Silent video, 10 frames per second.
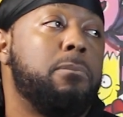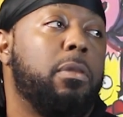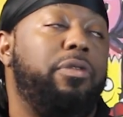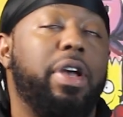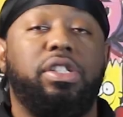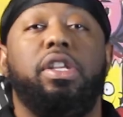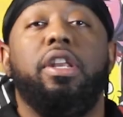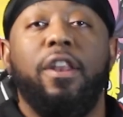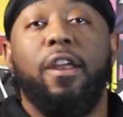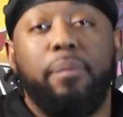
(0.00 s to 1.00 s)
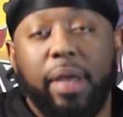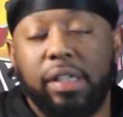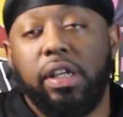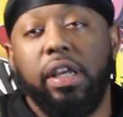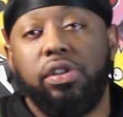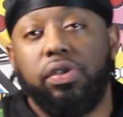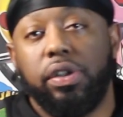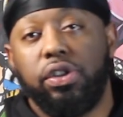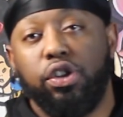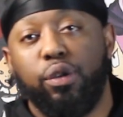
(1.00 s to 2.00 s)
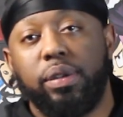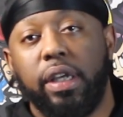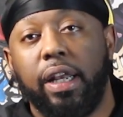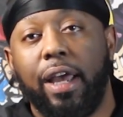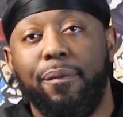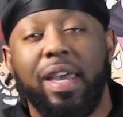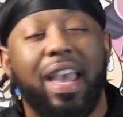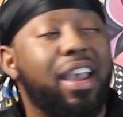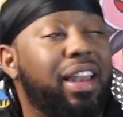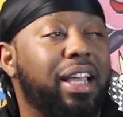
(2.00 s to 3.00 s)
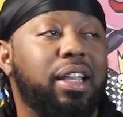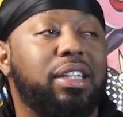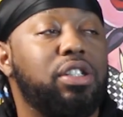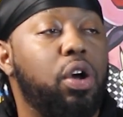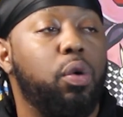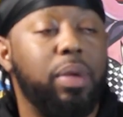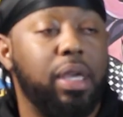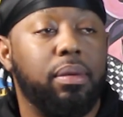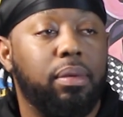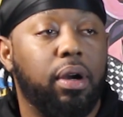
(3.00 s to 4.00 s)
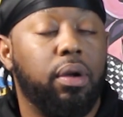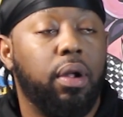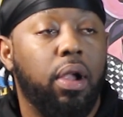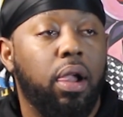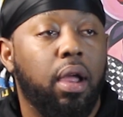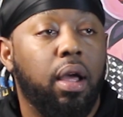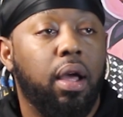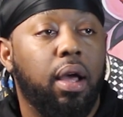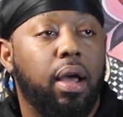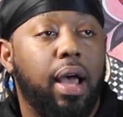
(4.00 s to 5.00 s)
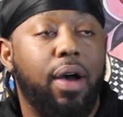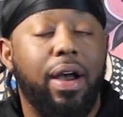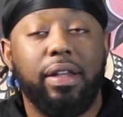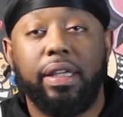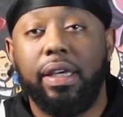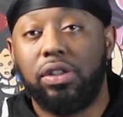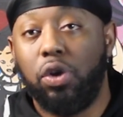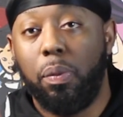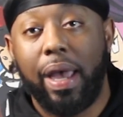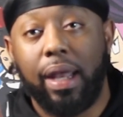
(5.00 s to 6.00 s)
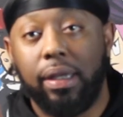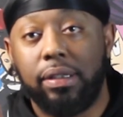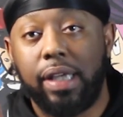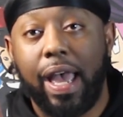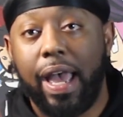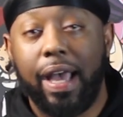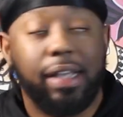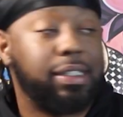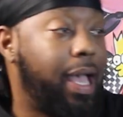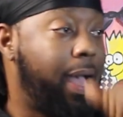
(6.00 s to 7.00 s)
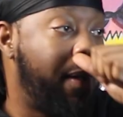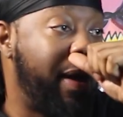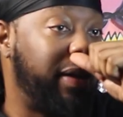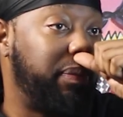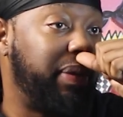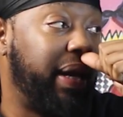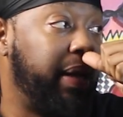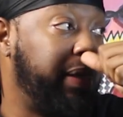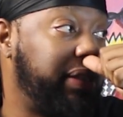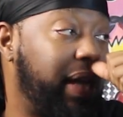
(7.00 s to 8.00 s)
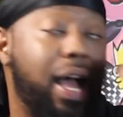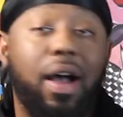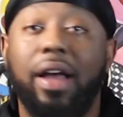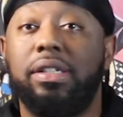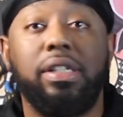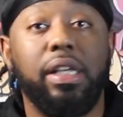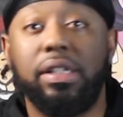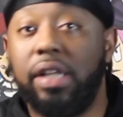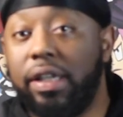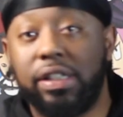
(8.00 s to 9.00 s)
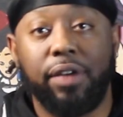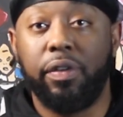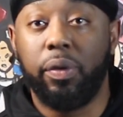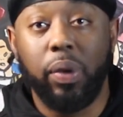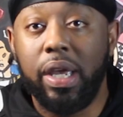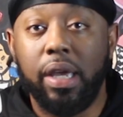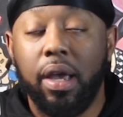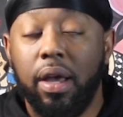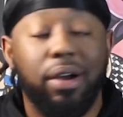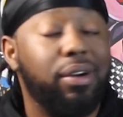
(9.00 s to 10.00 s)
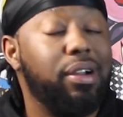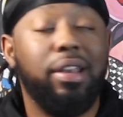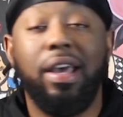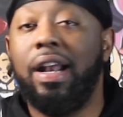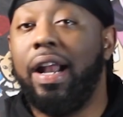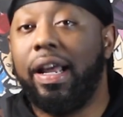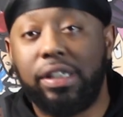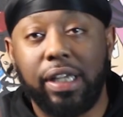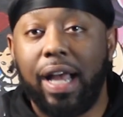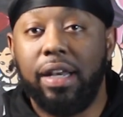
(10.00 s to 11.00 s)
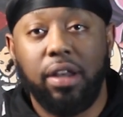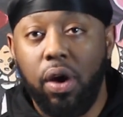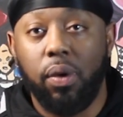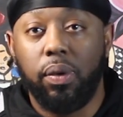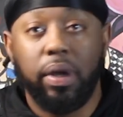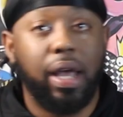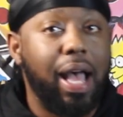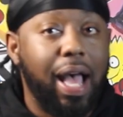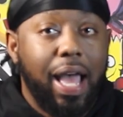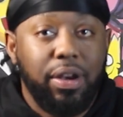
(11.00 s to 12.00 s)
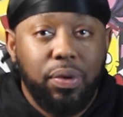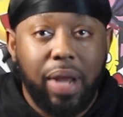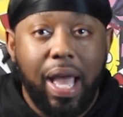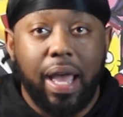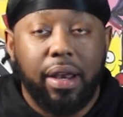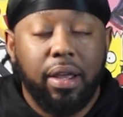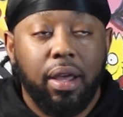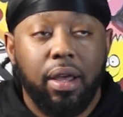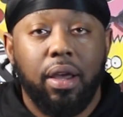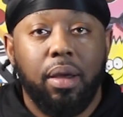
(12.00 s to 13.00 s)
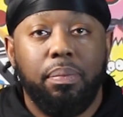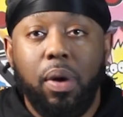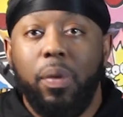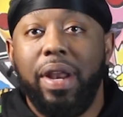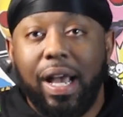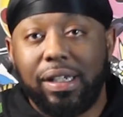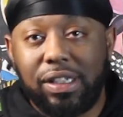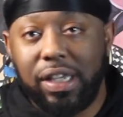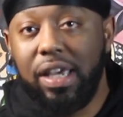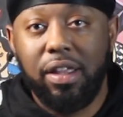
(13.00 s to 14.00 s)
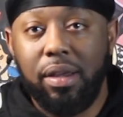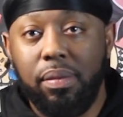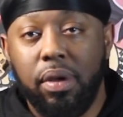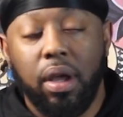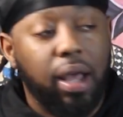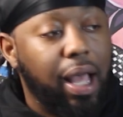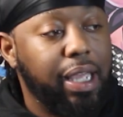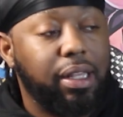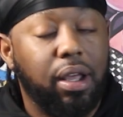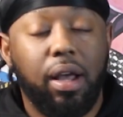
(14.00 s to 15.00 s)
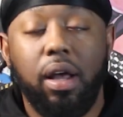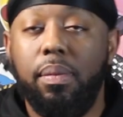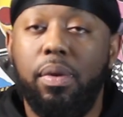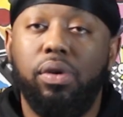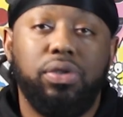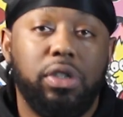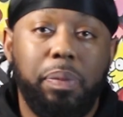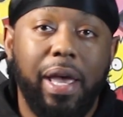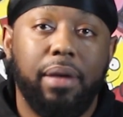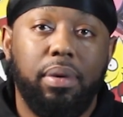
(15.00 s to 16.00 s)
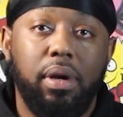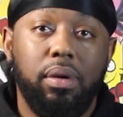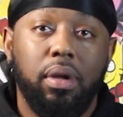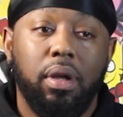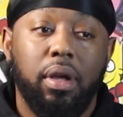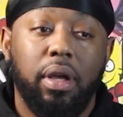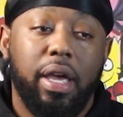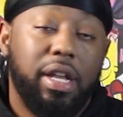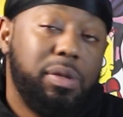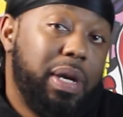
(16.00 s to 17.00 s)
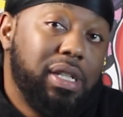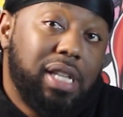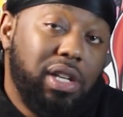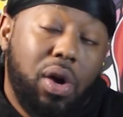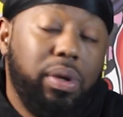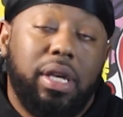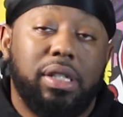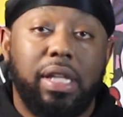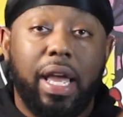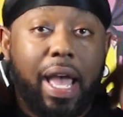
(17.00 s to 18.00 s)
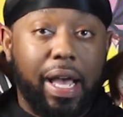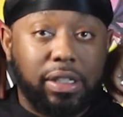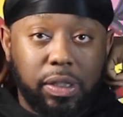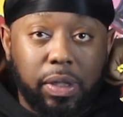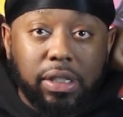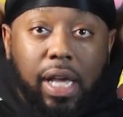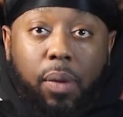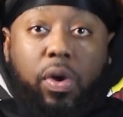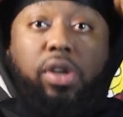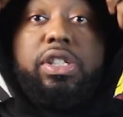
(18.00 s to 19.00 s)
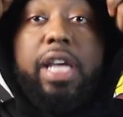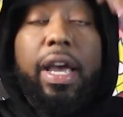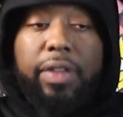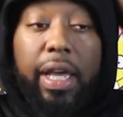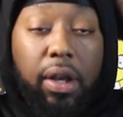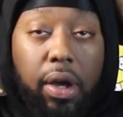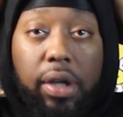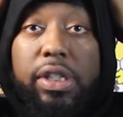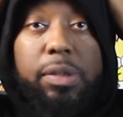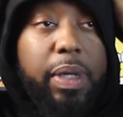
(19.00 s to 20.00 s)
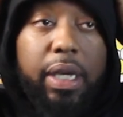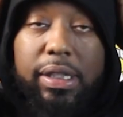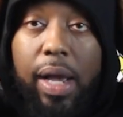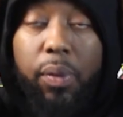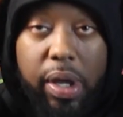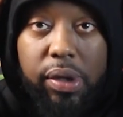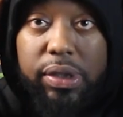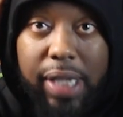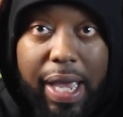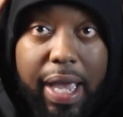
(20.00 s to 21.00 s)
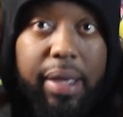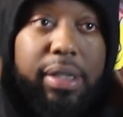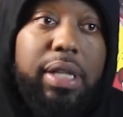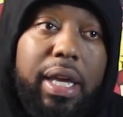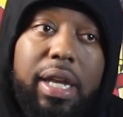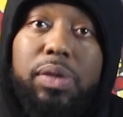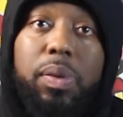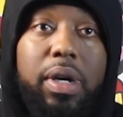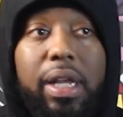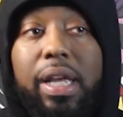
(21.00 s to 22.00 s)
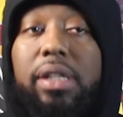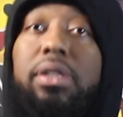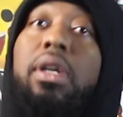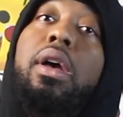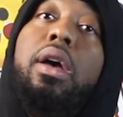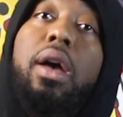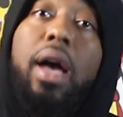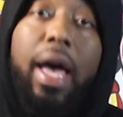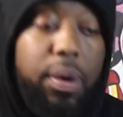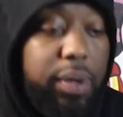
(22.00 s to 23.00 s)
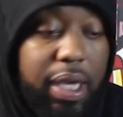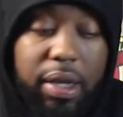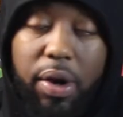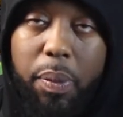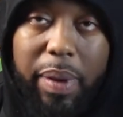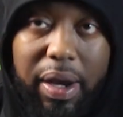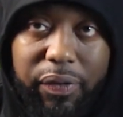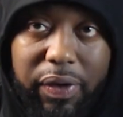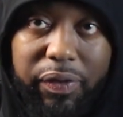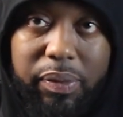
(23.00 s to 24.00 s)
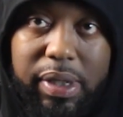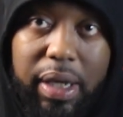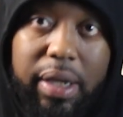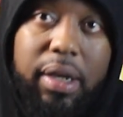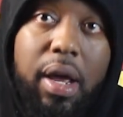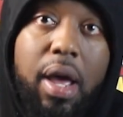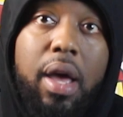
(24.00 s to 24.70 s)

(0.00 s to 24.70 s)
vested in their best interest. You know what I'm saying? Like me, eh, like niggas know me, bro. I don't have to kiss no battlers ass. I don't have to be at these. I don't have to see these niggas every week or none of that shit. I don't. I do not. But when I see them, I get the utmost respect, bro. And it's because I don't kiss their ass. It's because I will say if they lost. It's because I will say it. It's like it is what it is. I don't get no benefit from telling